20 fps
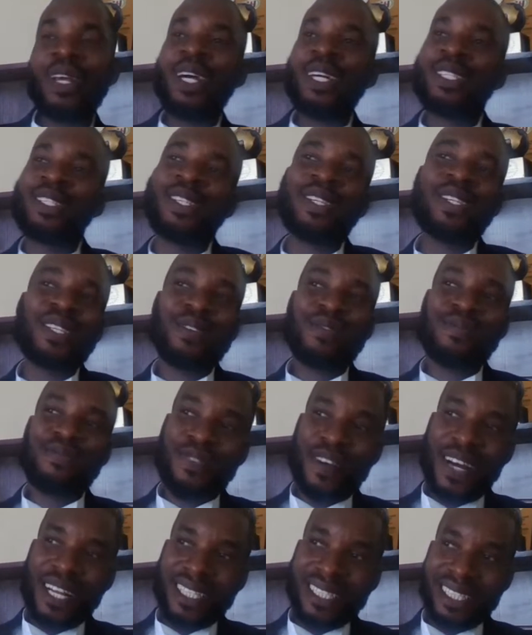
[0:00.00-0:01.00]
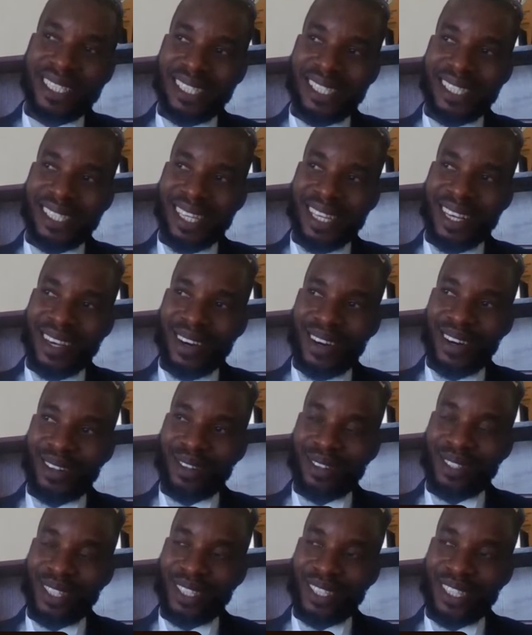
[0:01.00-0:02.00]
So the validity
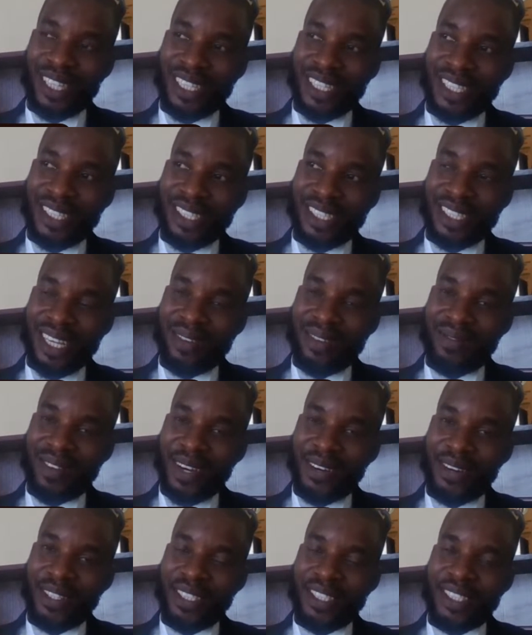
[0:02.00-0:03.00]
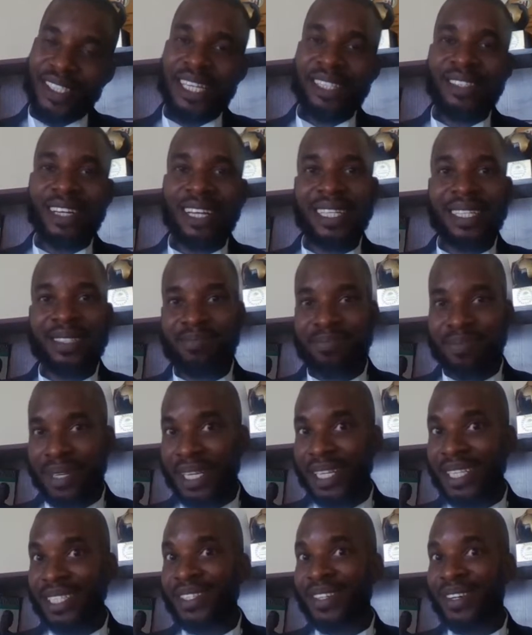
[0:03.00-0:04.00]
of your traditional marriage is actually
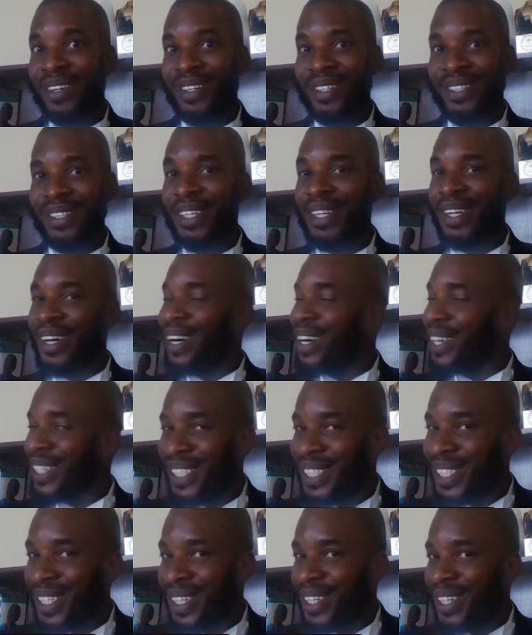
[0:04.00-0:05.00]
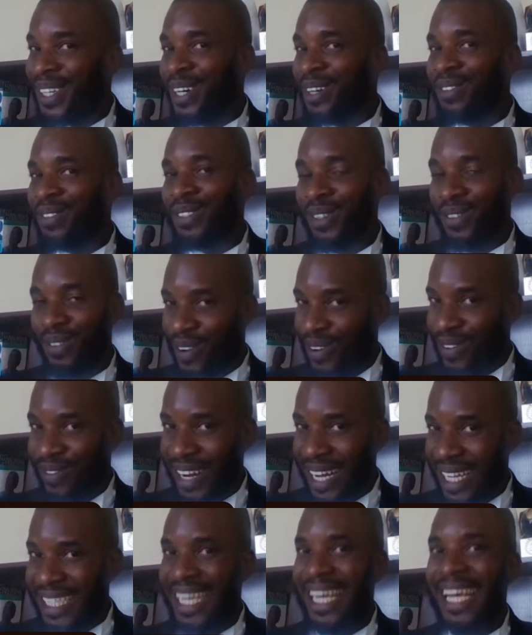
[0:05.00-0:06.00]
based on the culture of the
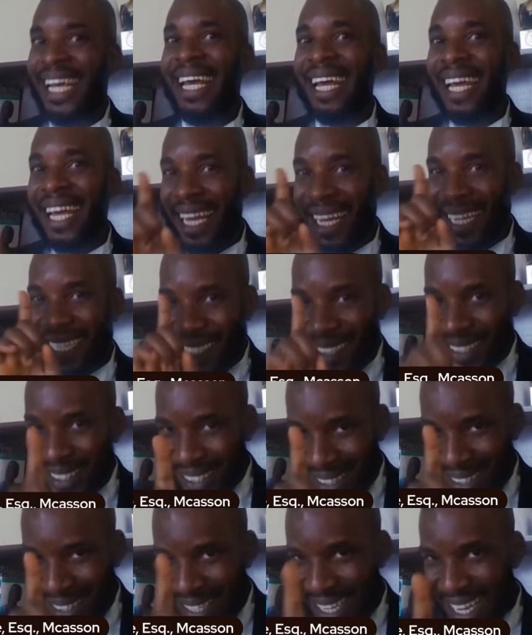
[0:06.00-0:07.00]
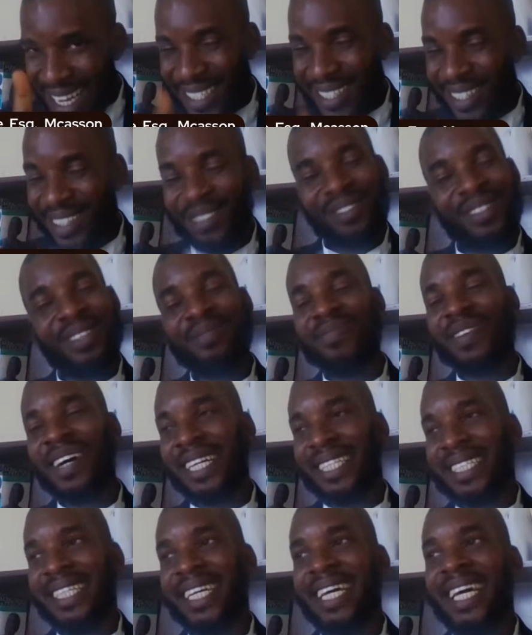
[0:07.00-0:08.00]
woman and not that of the
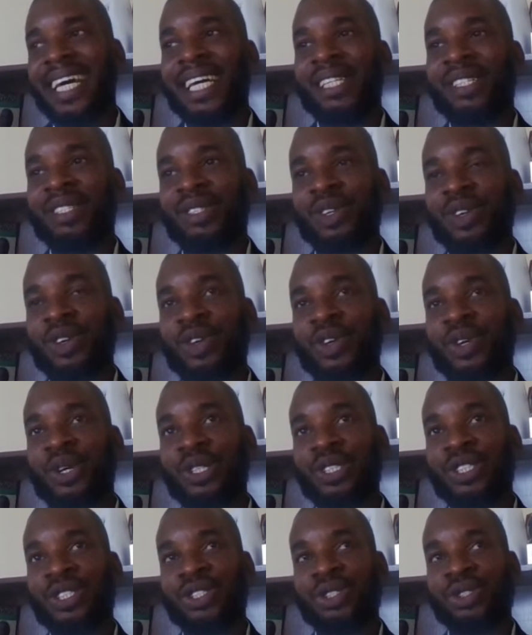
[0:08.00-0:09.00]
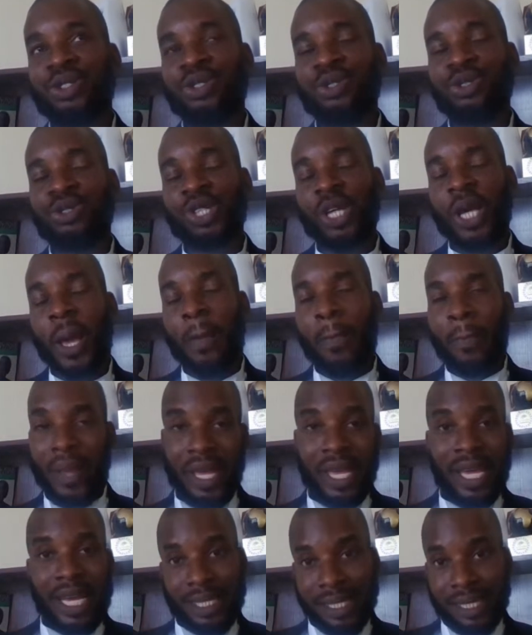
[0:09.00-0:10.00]
man. So you should
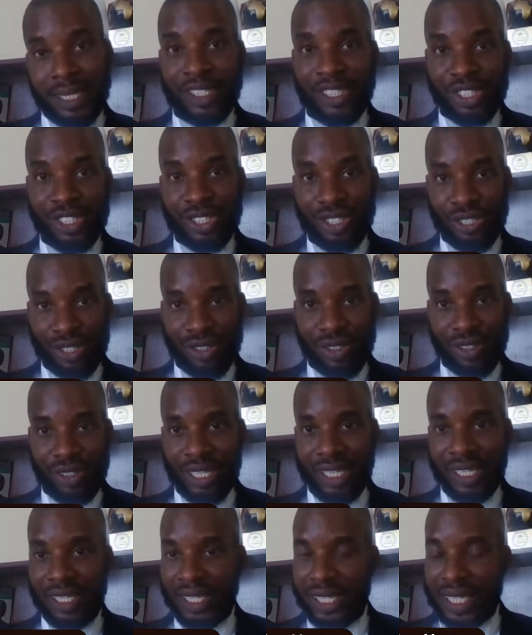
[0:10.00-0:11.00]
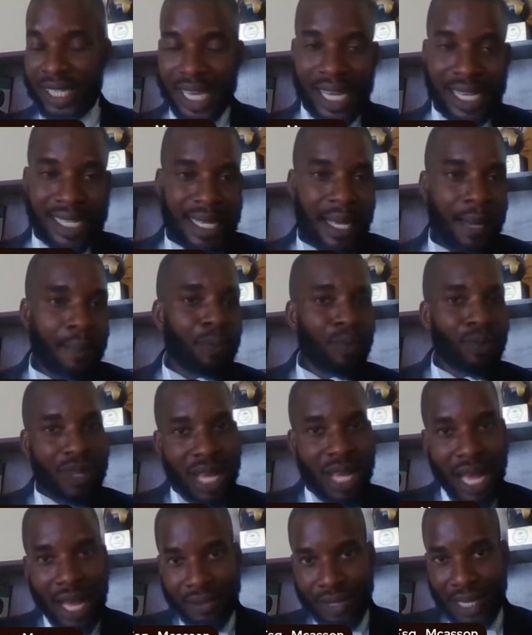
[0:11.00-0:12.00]
pay attention to this. Yes,
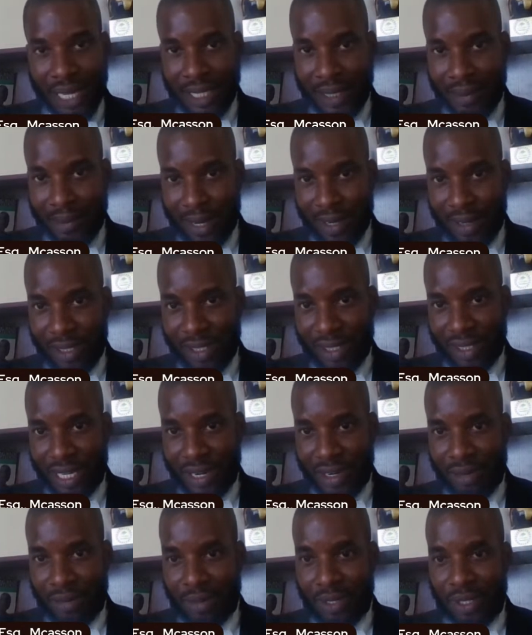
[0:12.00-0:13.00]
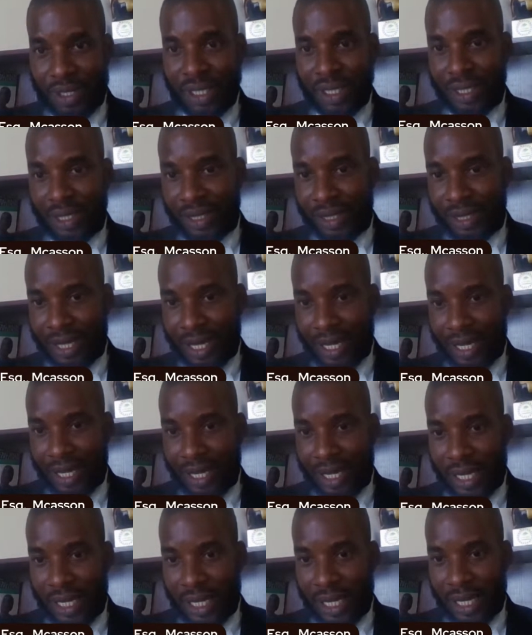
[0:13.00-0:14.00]
after the marriage ceremony,
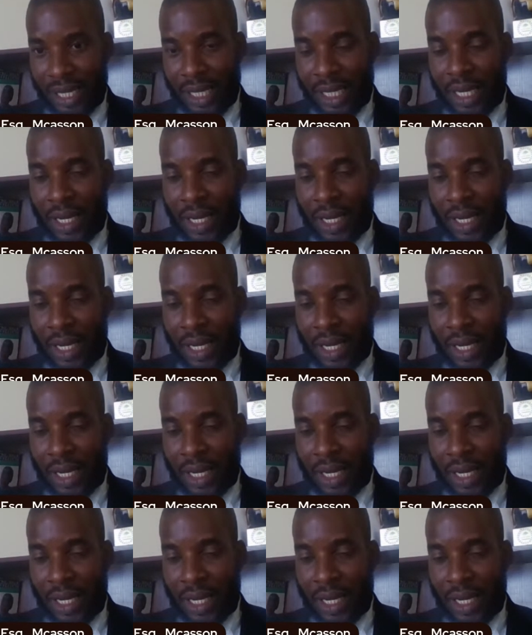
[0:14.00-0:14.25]
the